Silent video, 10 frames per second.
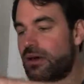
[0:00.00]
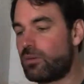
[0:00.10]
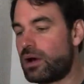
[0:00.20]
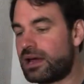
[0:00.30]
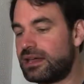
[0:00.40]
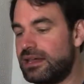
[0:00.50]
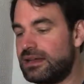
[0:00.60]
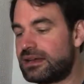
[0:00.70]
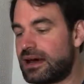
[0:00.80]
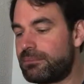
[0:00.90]
what I
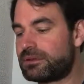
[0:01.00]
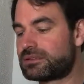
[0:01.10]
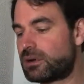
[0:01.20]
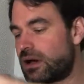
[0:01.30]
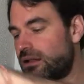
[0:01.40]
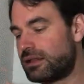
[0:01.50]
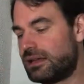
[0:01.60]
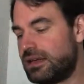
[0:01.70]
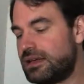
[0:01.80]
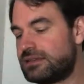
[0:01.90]
heated up as well
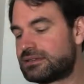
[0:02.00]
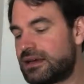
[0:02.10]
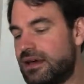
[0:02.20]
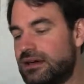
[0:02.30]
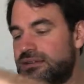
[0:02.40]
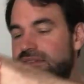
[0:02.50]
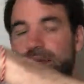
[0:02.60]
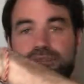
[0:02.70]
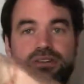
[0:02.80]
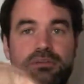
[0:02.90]
is
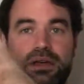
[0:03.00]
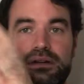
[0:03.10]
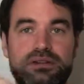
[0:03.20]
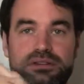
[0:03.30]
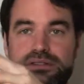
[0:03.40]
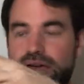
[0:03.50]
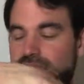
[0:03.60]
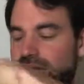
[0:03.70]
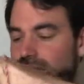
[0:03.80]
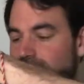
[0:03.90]
some soy milk. So I
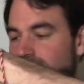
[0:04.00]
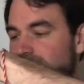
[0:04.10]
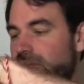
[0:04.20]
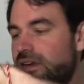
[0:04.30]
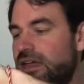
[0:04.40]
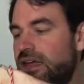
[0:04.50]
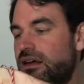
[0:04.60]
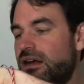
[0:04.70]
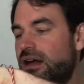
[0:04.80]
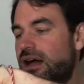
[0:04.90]
took this one
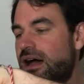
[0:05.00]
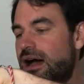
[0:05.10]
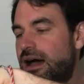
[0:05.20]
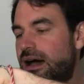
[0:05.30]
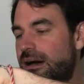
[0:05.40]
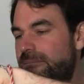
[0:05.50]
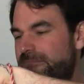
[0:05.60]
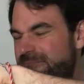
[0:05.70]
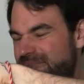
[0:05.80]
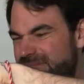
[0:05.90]
here.
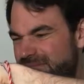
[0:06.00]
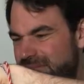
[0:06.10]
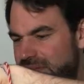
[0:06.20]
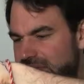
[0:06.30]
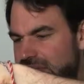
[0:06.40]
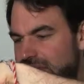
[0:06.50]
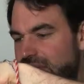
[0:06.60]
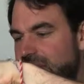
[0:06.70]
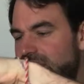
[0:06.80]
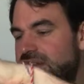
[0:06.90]
It's
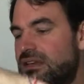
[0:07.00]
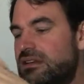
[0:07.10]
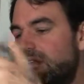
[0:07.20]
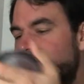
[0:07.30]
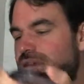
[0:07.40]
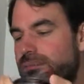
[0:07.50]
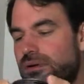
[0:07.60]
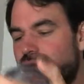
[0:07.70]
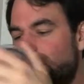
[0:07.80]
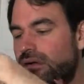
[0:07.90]
this
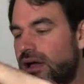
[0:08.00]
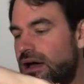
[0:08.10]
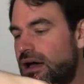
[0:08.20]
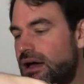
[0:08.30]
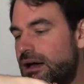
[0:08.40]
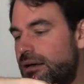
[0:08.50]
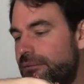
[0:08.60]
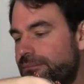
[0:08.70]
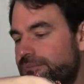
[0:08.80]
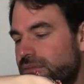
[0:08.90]
typical,
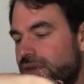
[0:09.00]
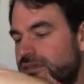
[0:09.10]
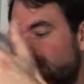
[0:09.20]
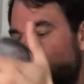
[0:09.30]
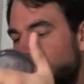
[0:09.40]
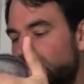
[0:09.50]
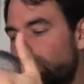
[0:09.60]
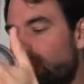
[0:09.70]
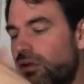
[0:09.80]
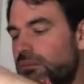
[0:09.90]
it's a
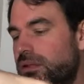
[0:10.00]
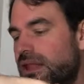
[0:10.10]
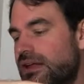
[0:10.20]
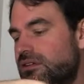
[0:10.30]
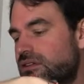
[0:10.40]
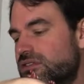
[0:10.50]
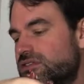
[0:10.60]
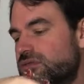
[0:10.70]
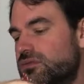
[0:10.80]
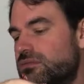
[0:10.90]
small blender
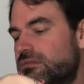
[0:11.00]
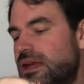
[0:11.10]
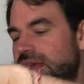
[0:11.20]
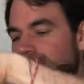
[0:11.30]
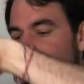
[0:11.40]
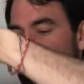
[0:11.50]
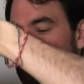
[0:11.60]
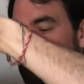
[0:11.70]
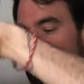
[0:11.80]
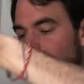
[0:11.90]
to make a little
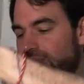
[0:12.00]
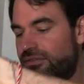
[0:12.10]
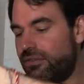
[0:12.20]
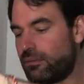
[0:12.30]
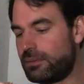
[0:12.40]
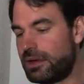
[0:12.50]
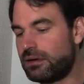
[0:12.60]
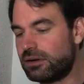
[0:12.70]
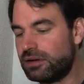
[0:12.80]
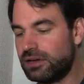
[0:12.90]
bit of a foamy
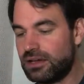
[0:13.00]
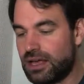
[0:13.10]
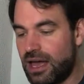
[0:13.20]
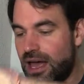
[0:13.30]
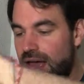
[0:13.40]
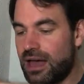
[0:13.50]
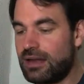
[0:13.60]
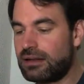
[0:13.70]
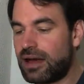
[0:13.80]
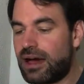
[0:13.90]
milk.
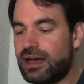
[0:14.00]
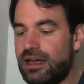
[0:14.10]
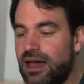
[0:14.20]
And I